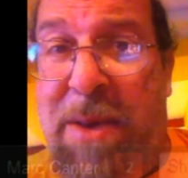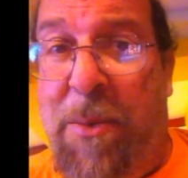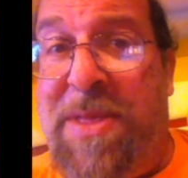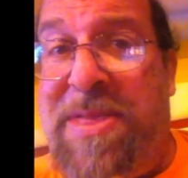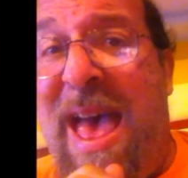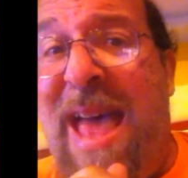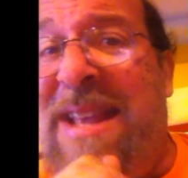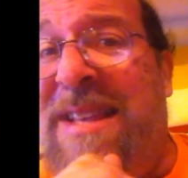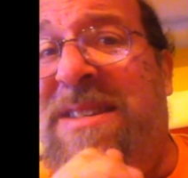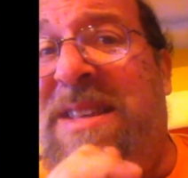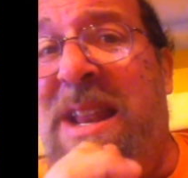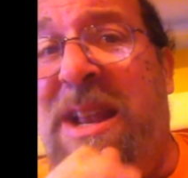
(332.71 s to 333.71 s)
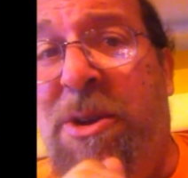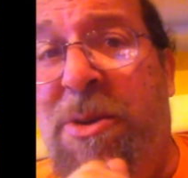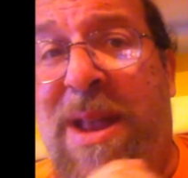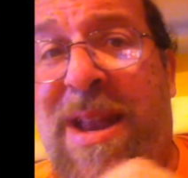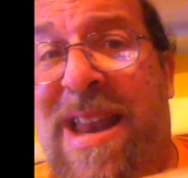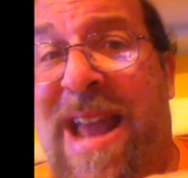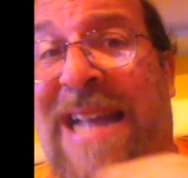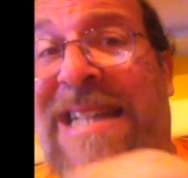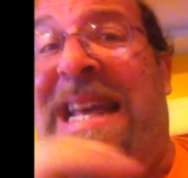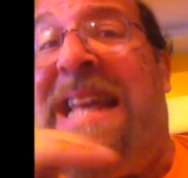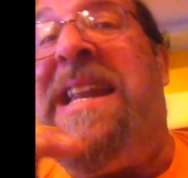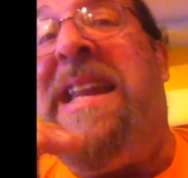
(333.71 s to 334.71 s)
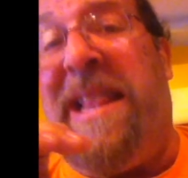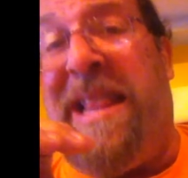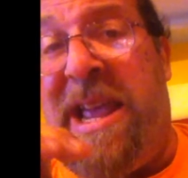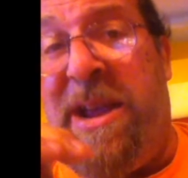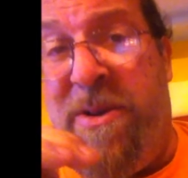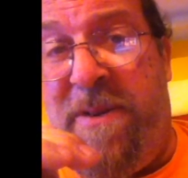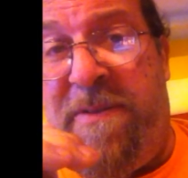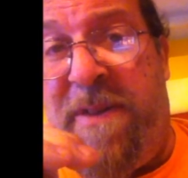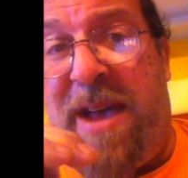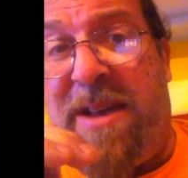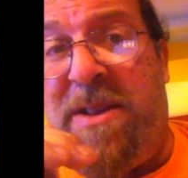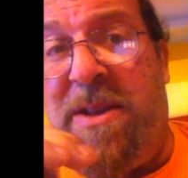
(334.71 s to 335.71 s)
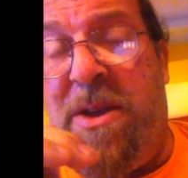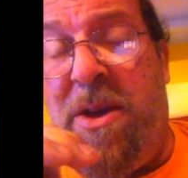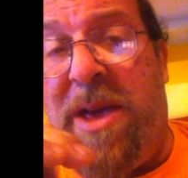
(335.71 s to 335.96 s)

Now what that is going to create an identity layer effect.